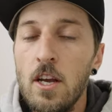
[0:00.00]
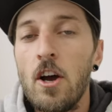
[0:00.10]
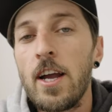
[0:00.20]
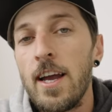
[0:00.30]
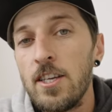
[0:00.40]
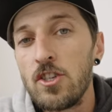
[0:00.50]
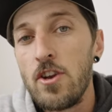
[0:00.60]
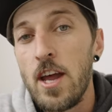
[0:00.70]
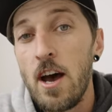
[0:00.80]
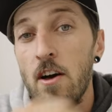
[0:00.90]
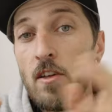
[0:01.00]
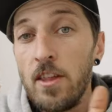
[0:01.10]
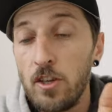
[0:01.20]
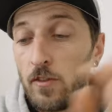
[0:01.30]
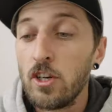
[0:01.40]
Okay, so now
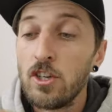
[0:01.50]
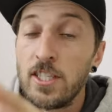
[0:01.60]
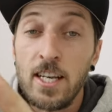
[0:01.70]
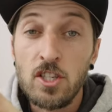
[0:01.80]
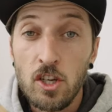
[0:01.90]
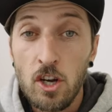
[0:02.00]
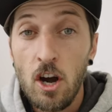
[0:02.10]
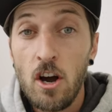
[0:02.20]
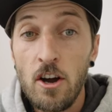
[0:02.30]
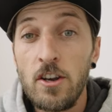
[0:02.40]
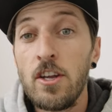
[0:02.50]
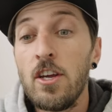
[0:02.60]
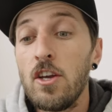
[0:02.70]
that you've got your settings in the card,